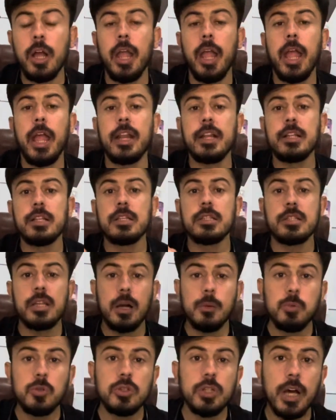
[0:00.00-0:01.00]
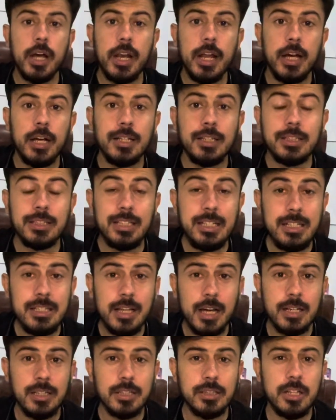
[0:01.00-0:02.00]
and sabudana. These
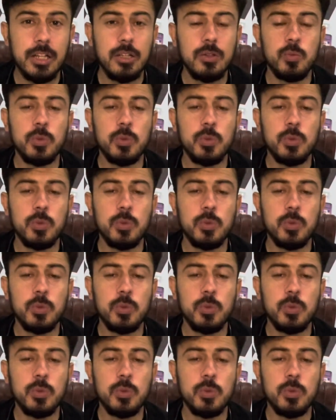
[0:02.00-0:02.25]
are the things